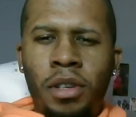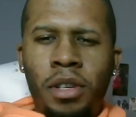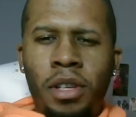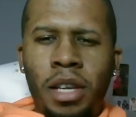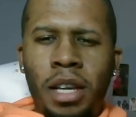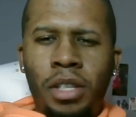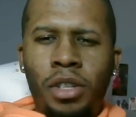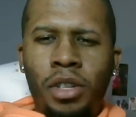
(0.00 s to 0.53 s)
You
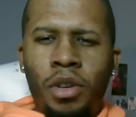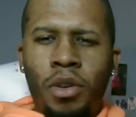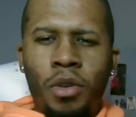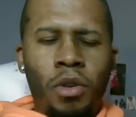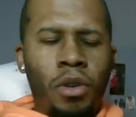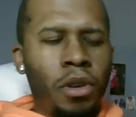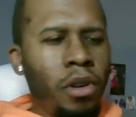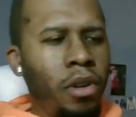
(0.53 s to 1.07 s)
got your
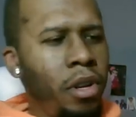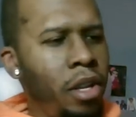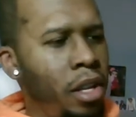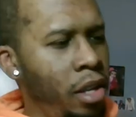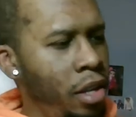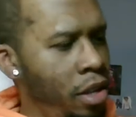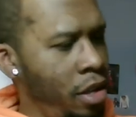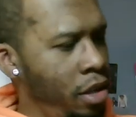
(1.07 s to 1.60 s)
cord
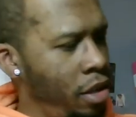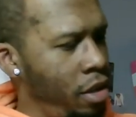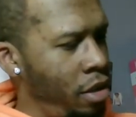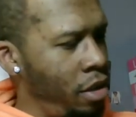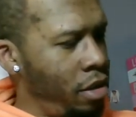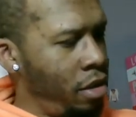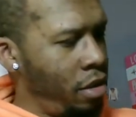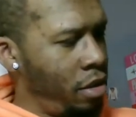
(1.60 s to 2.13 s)
and